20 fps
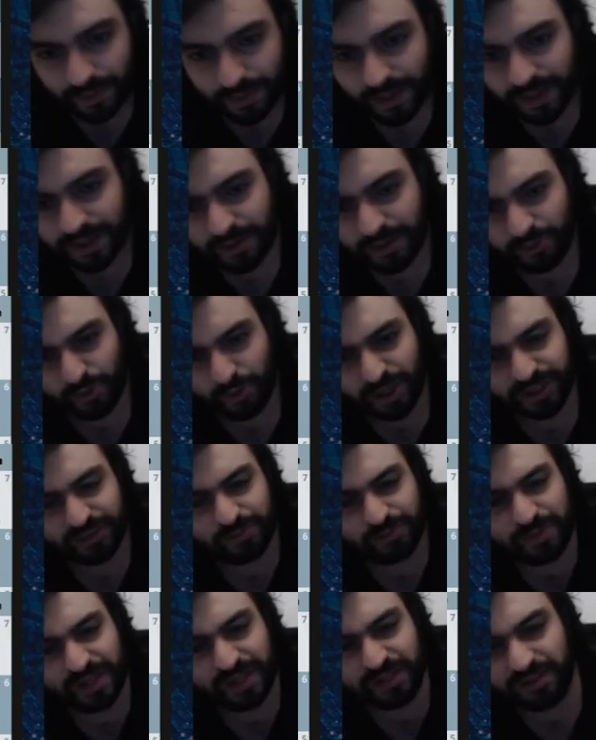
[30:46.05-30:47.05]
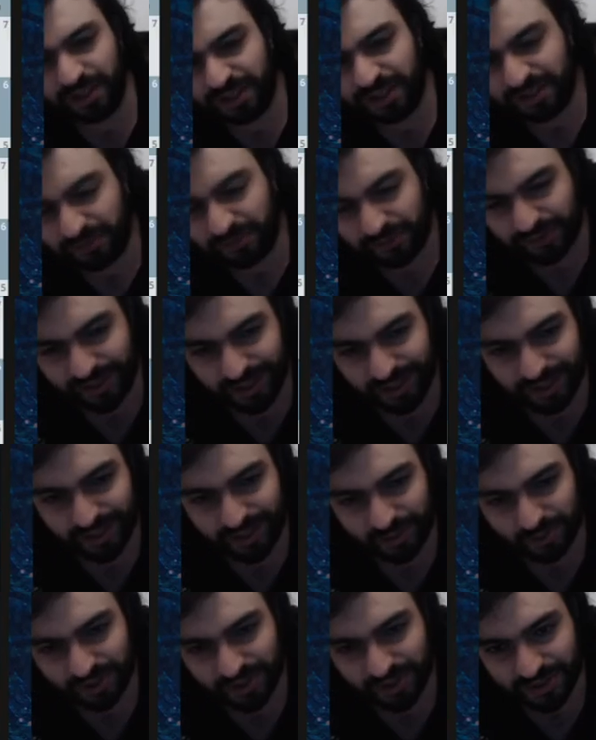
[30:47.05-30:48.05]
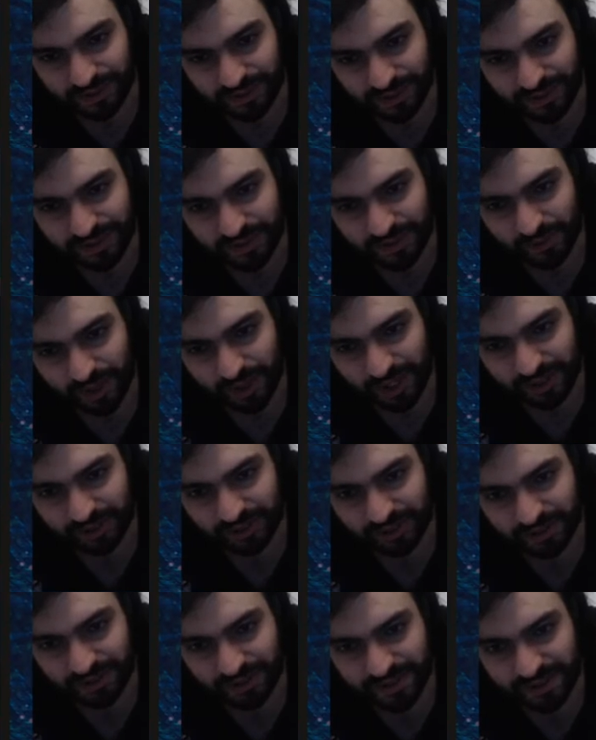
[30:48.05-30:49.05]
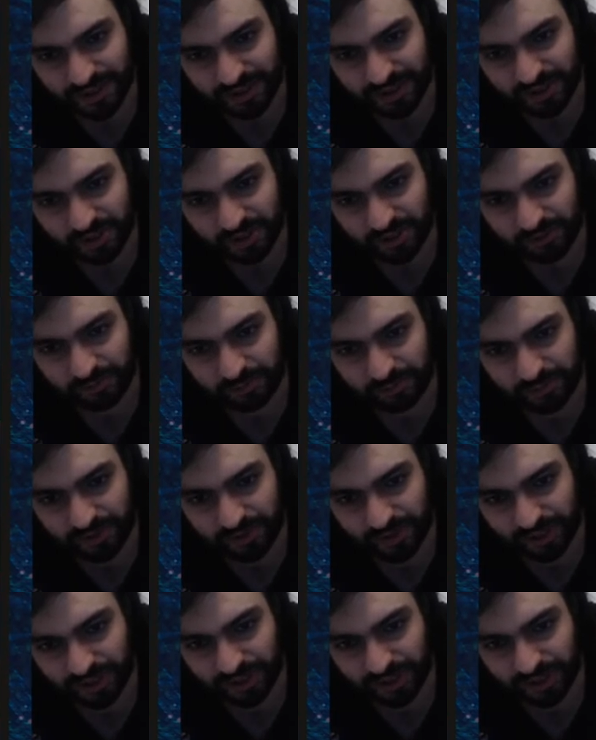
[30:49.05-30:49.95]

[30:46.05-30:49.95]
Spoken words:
white played knight f3 here, which is not so accurate. Instead, he should have tried